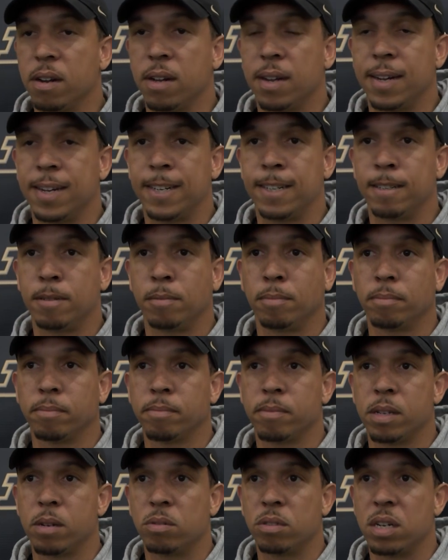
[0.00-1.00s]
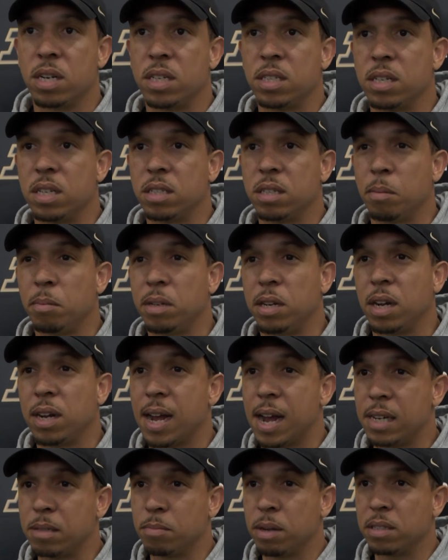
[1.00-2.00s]
It was good to see so many young
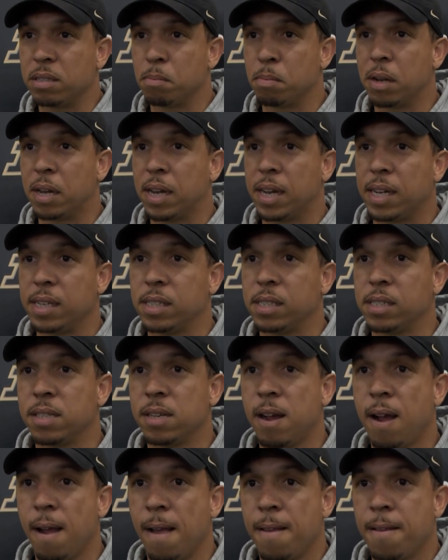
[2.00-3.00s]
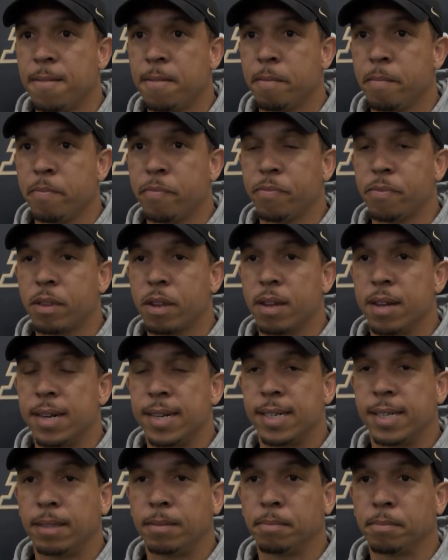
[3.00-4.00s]
guys make some plays.
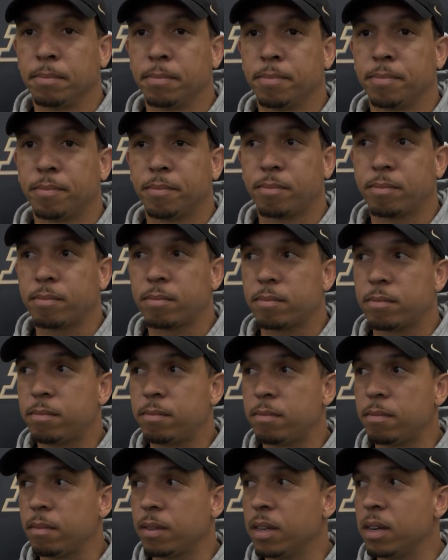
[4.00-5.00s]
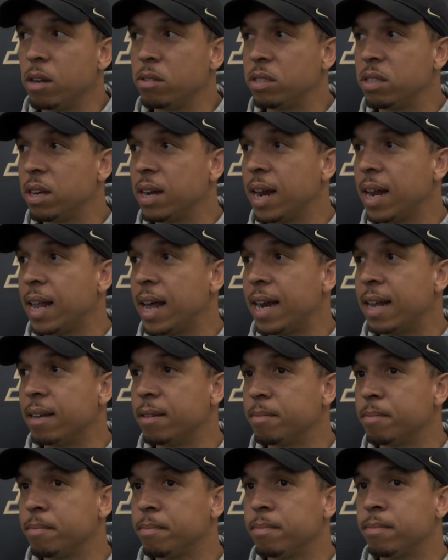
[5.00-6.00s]
You know, still got a
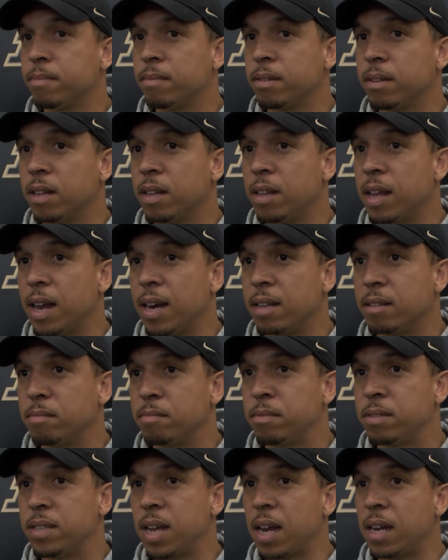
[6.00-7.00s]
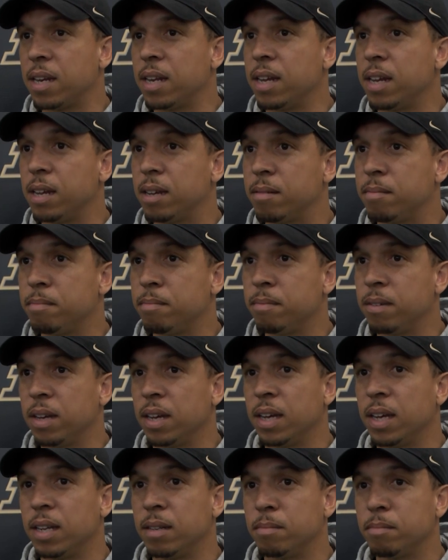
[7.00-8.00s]
lot of technique
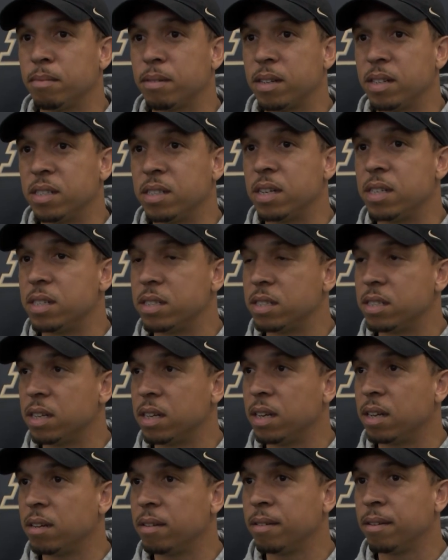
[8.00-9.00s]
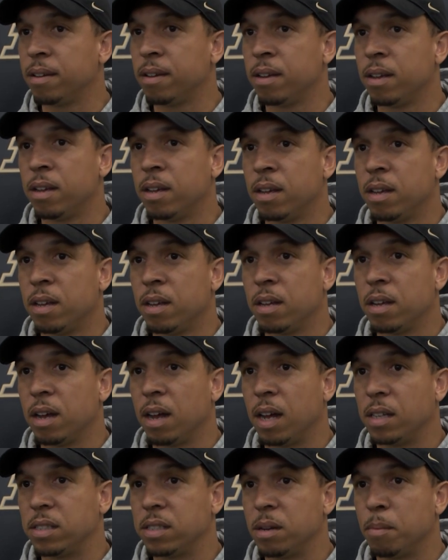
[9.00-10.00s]
and consistency
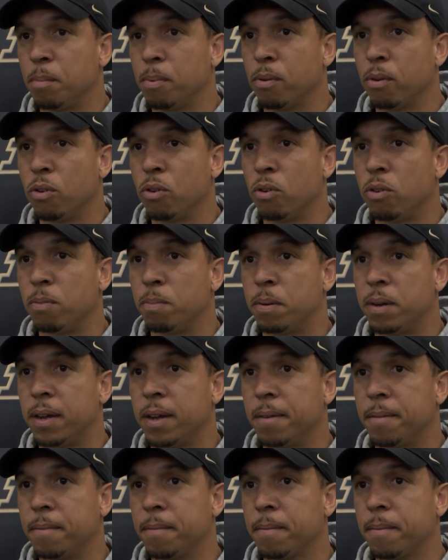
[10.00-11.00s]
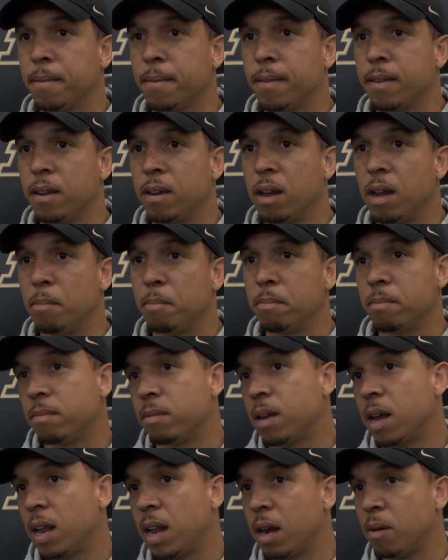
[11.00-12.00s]
to improve, but you know,
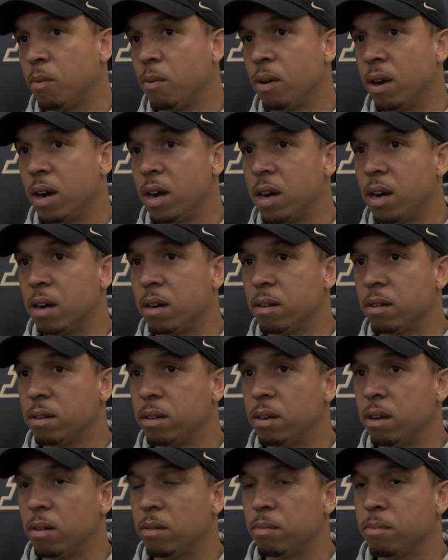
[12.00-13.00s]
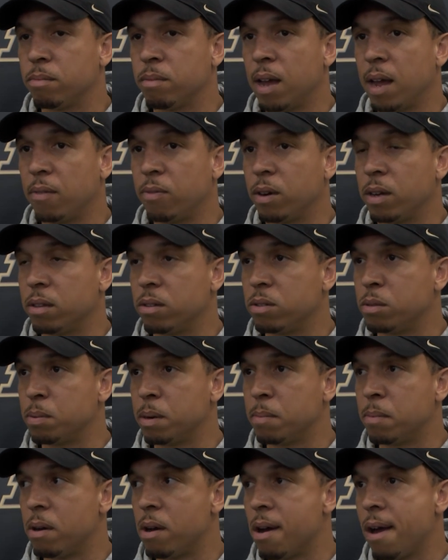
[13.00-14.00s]
I like where we are, you know, halfway through
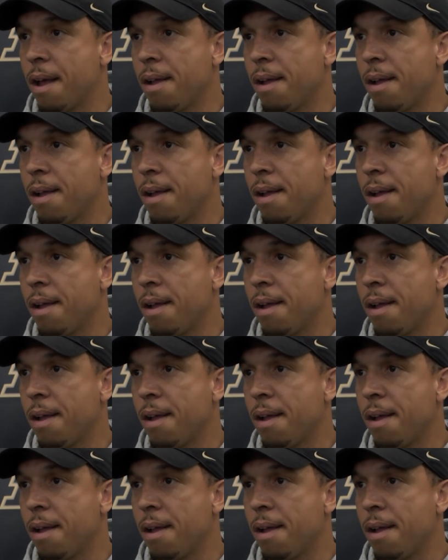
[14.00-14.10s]
spring ball.